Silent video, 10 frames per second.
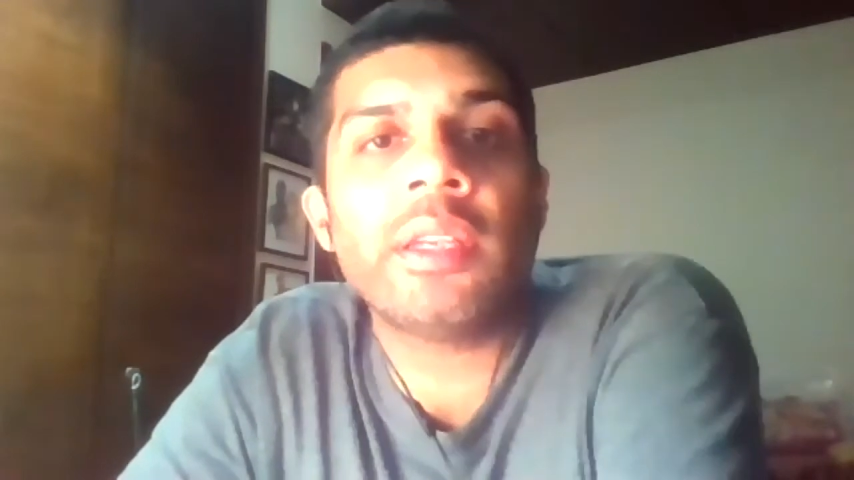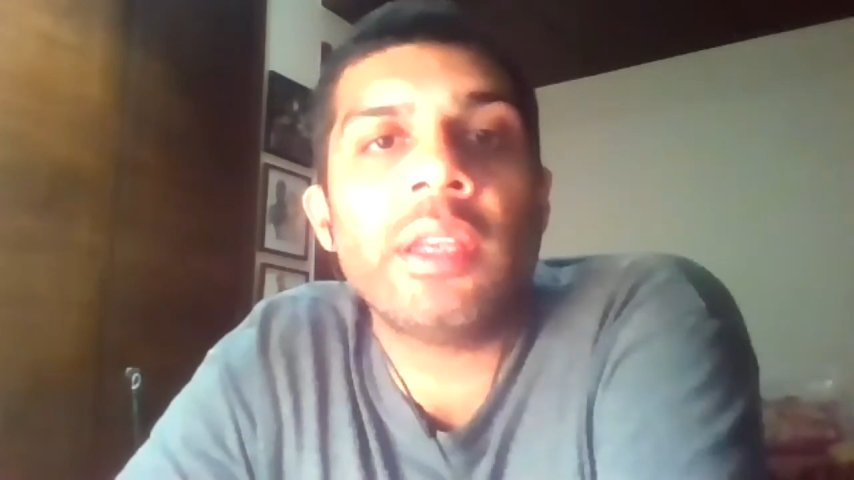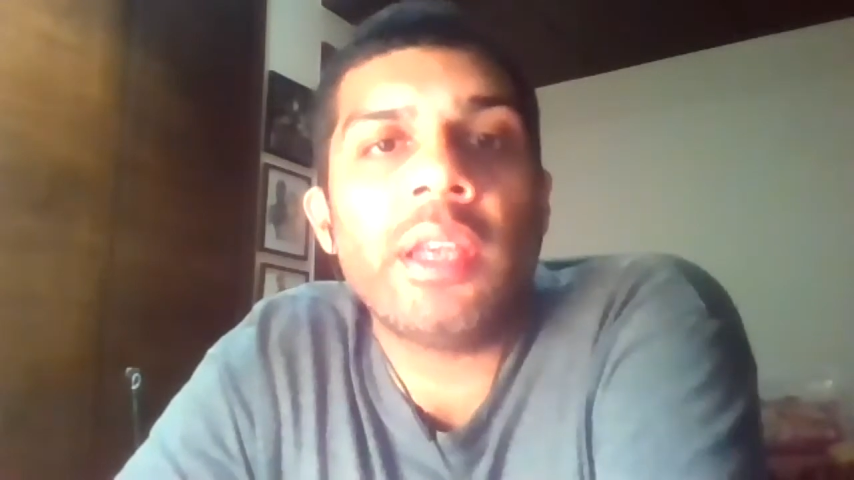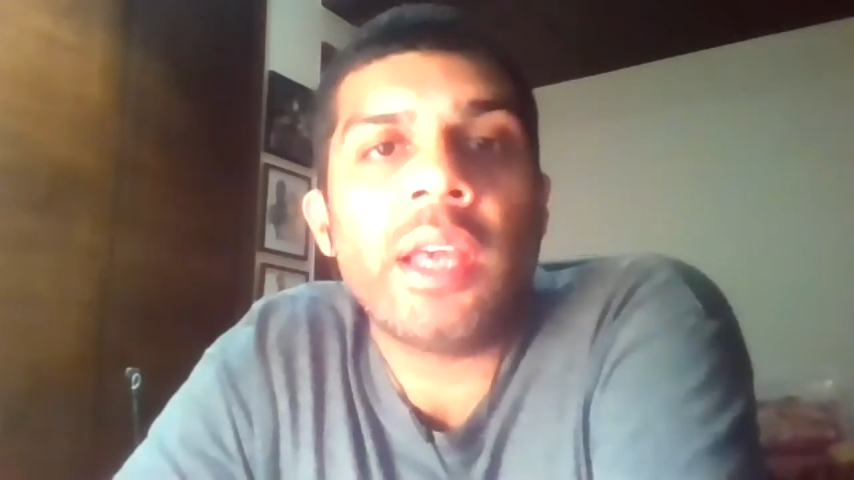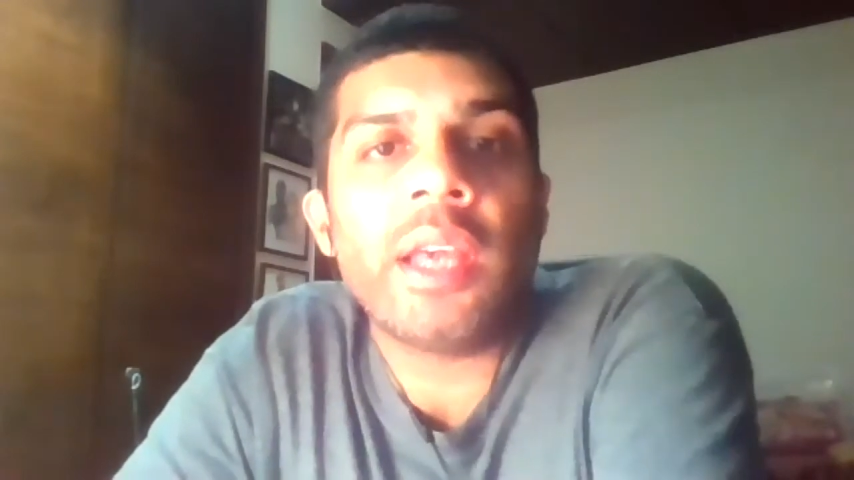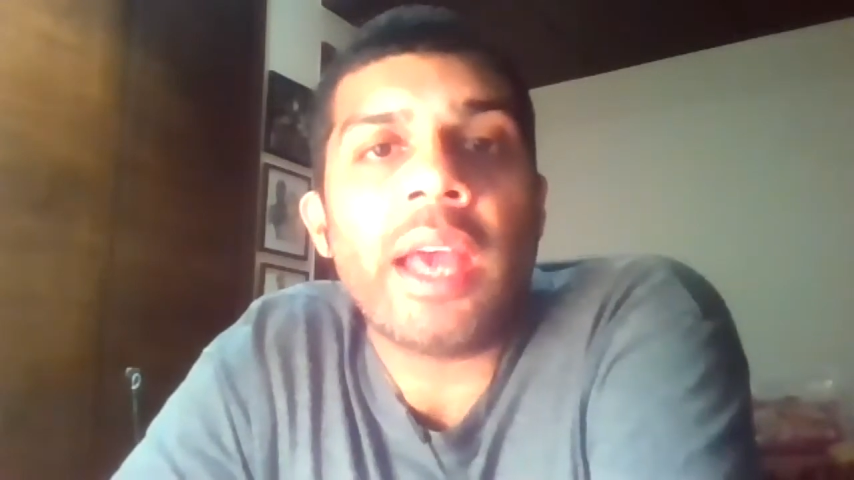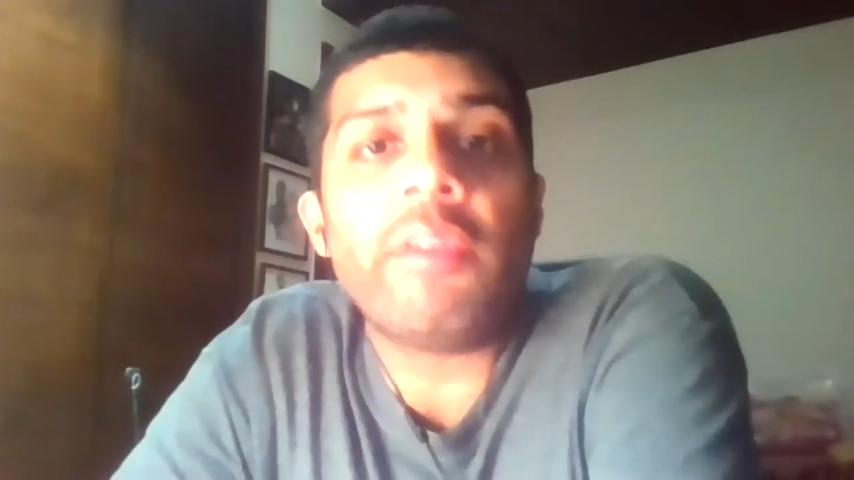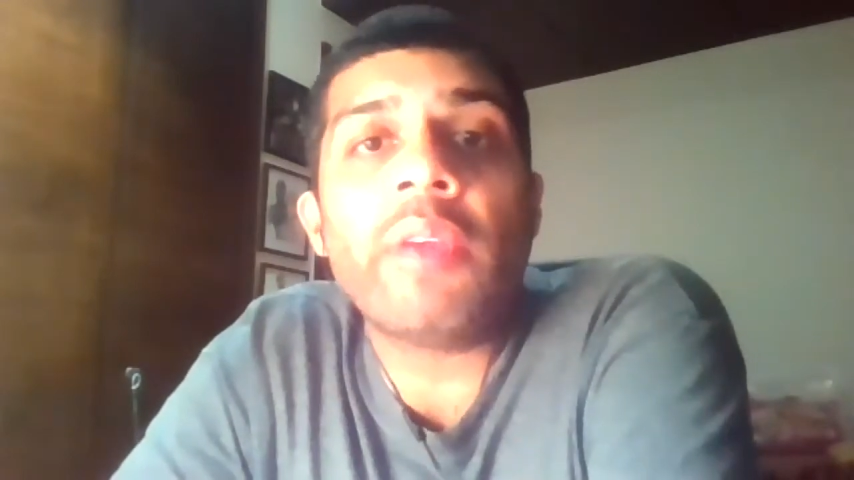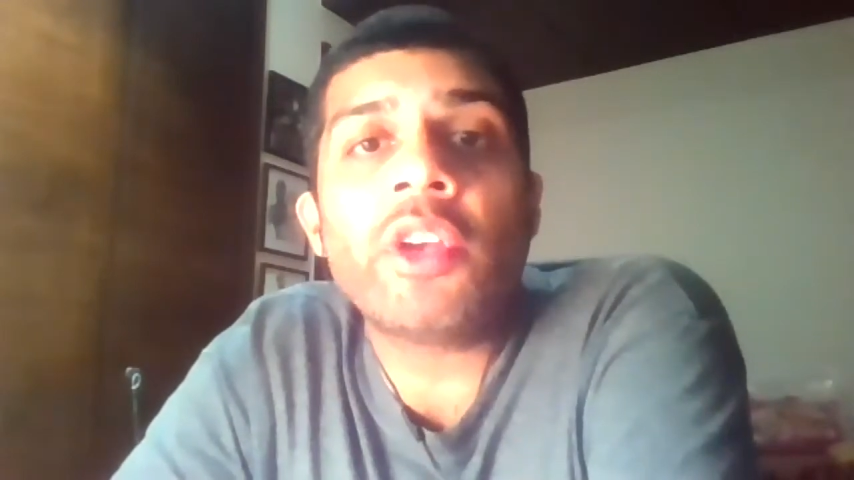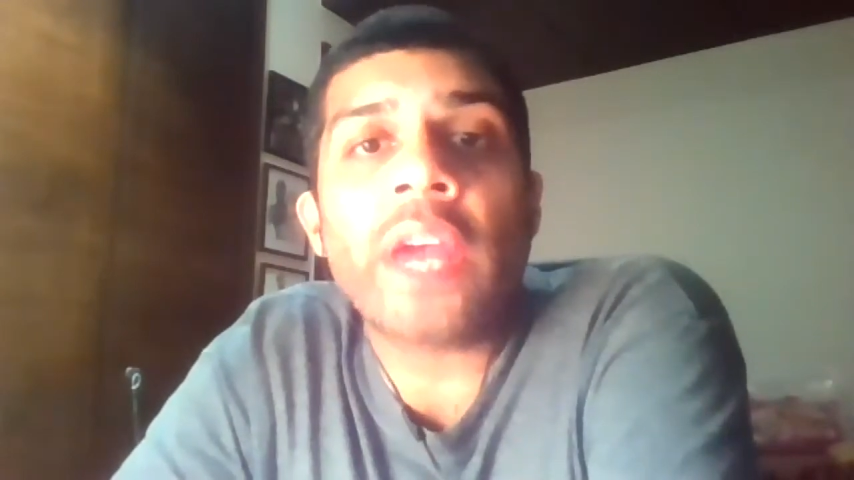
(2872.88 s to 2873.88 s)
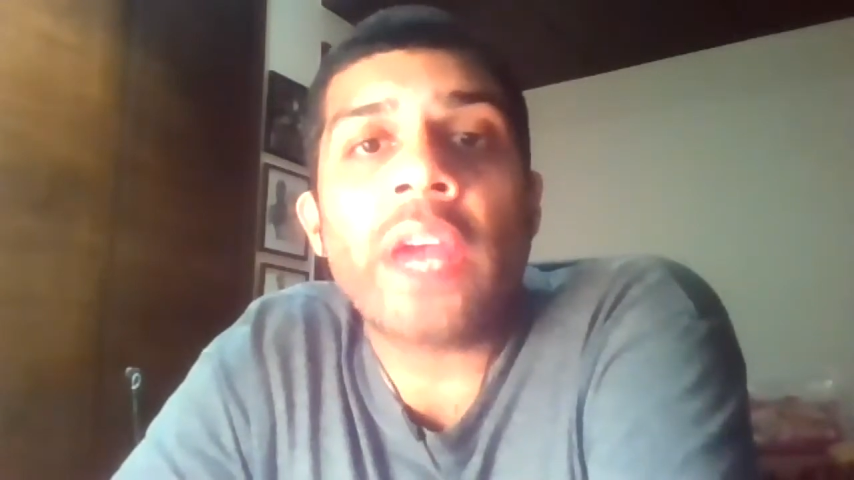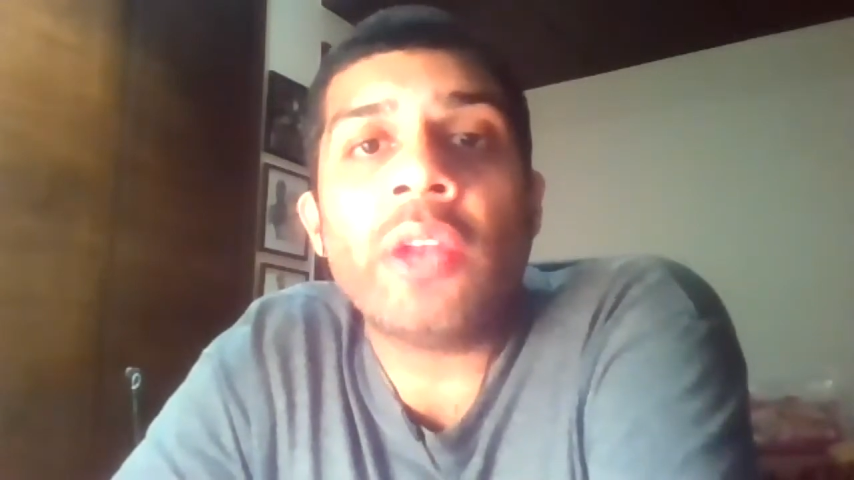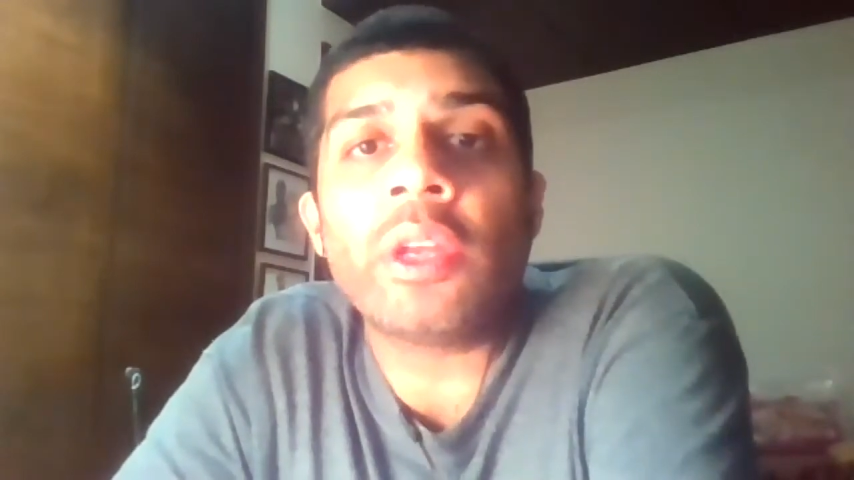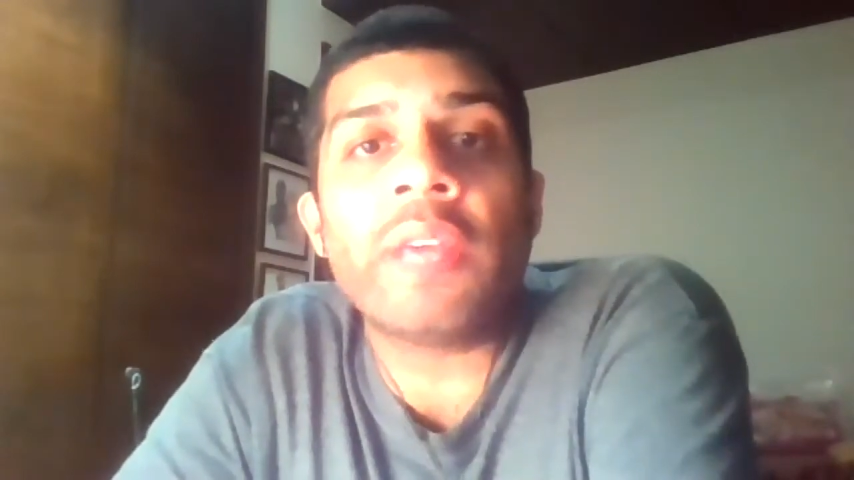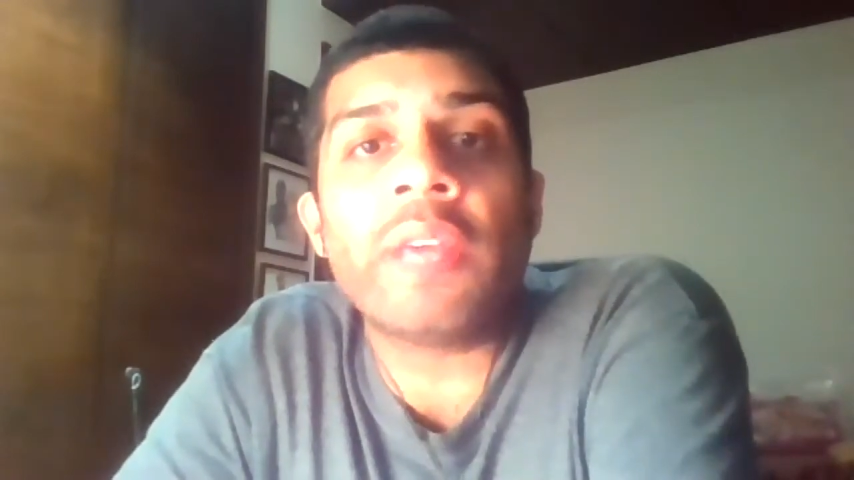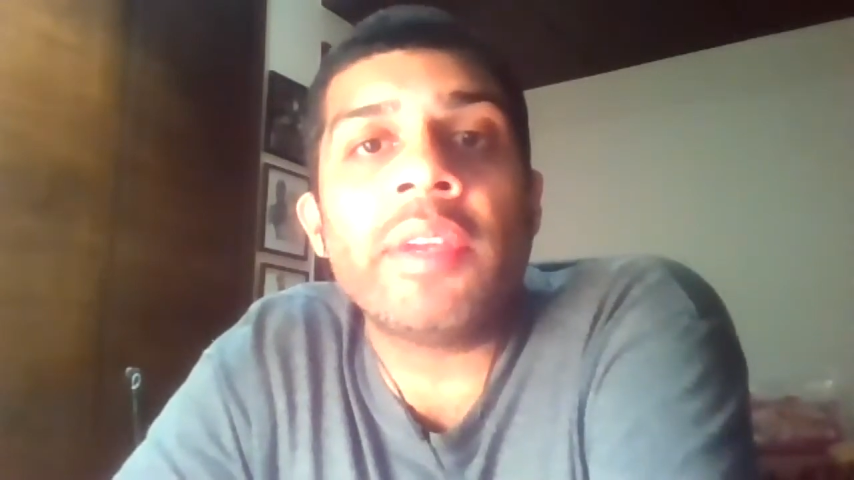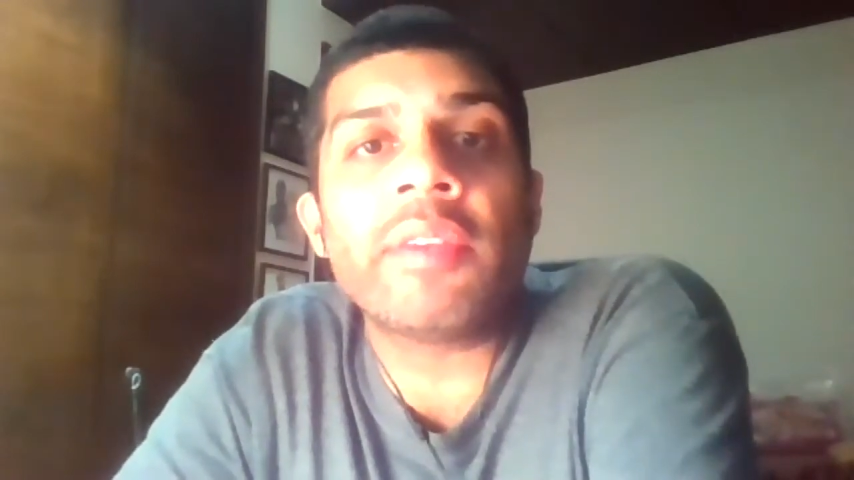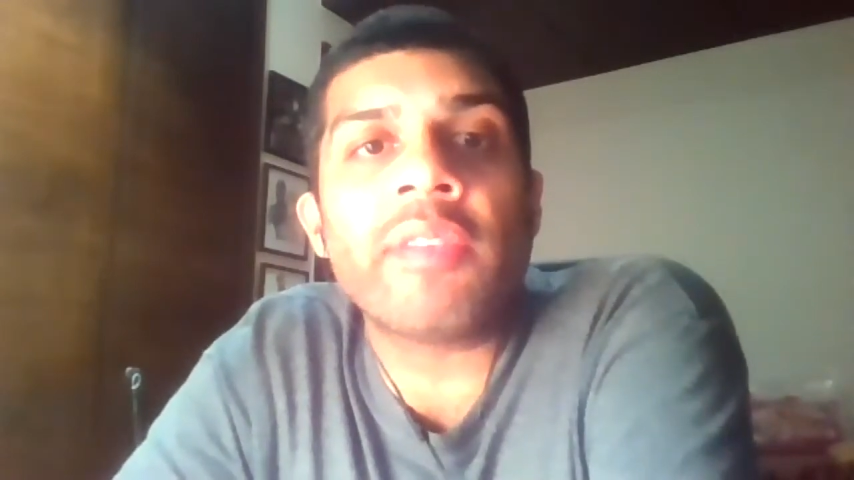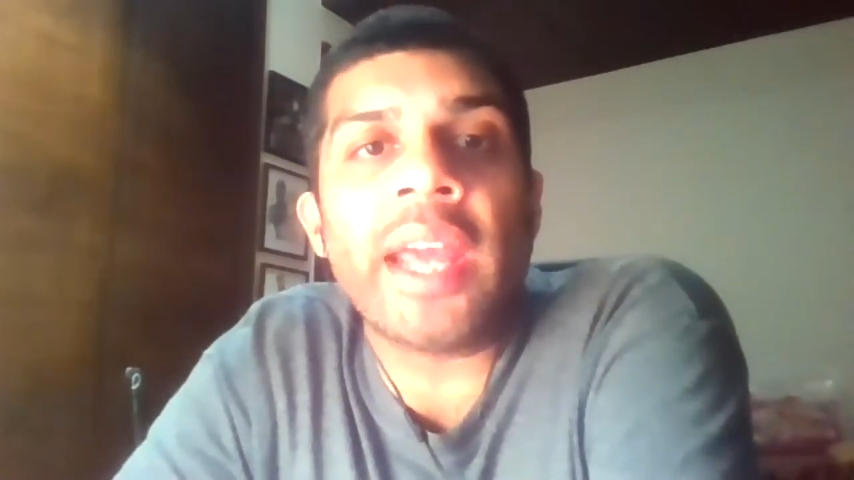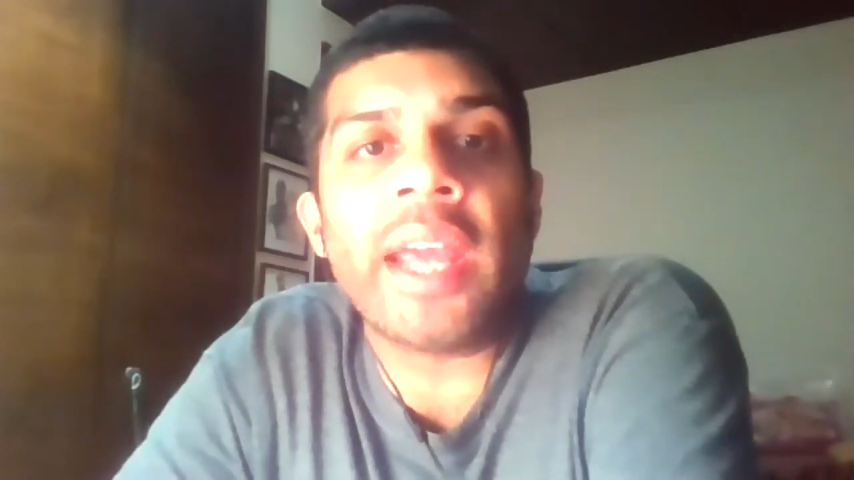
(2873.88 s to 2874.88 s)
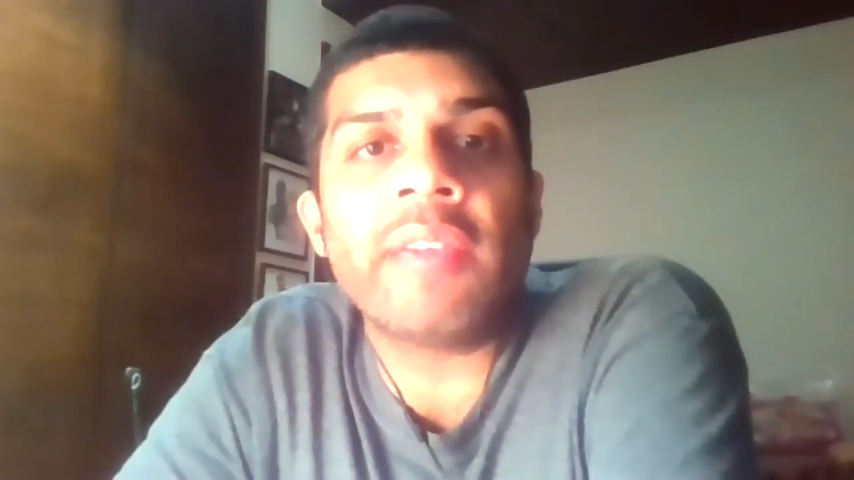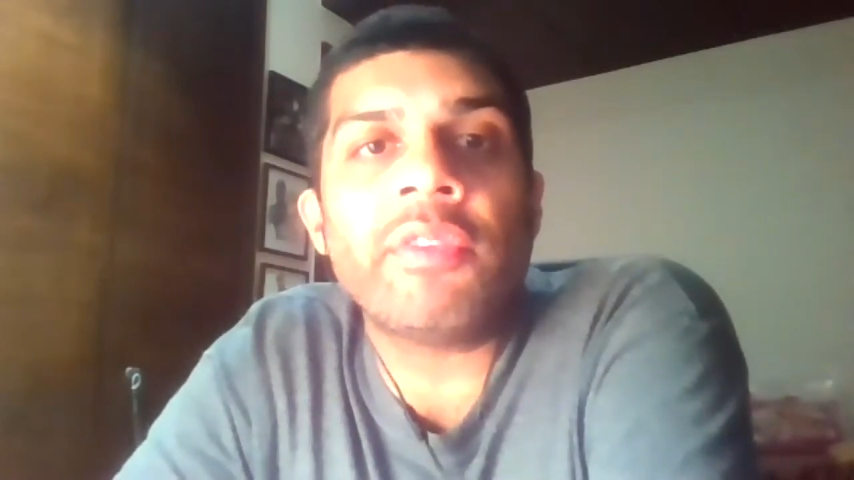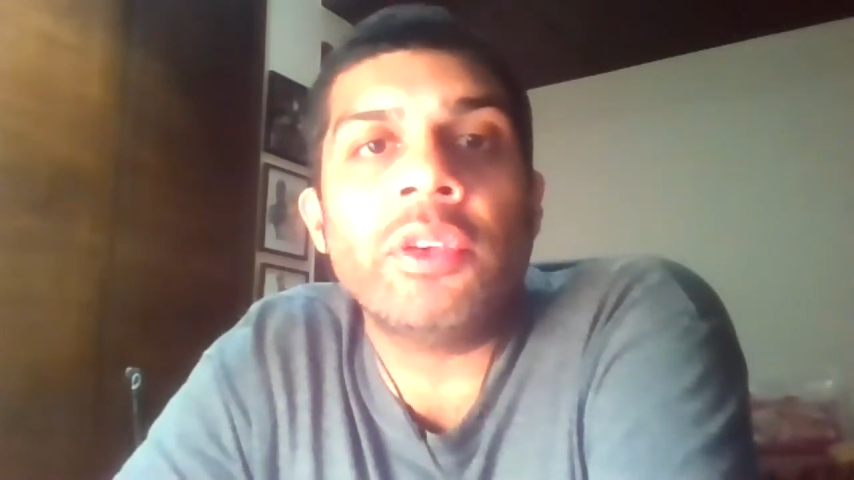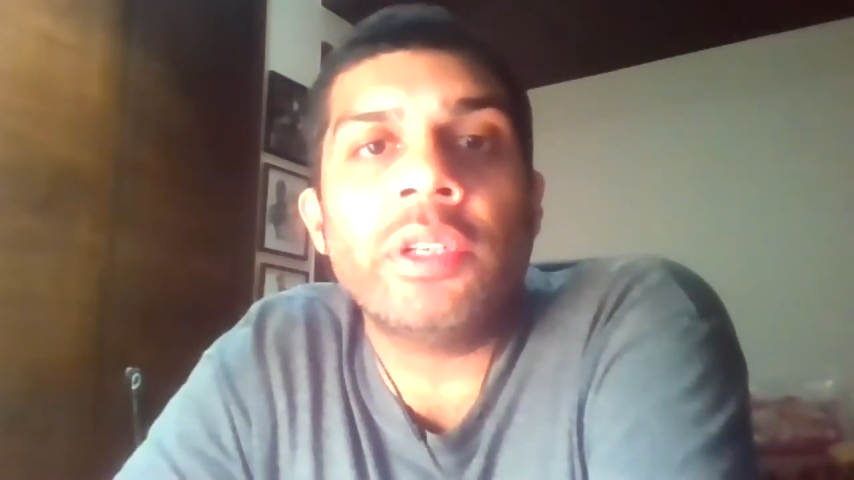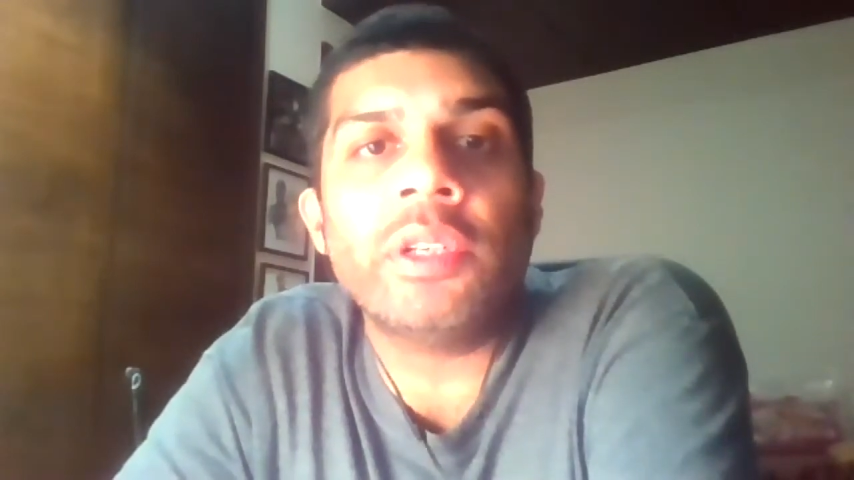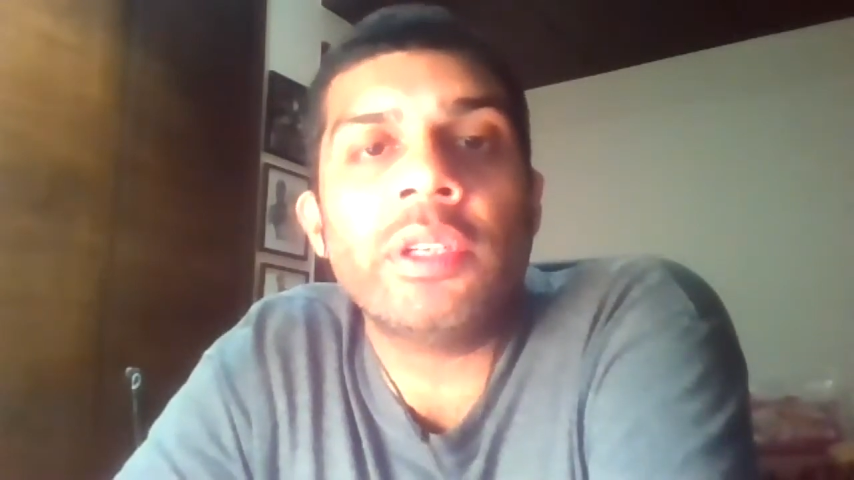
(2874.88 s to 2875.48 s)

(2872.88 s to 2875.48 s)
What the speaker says: Have you ever tried not giving a flying fugue,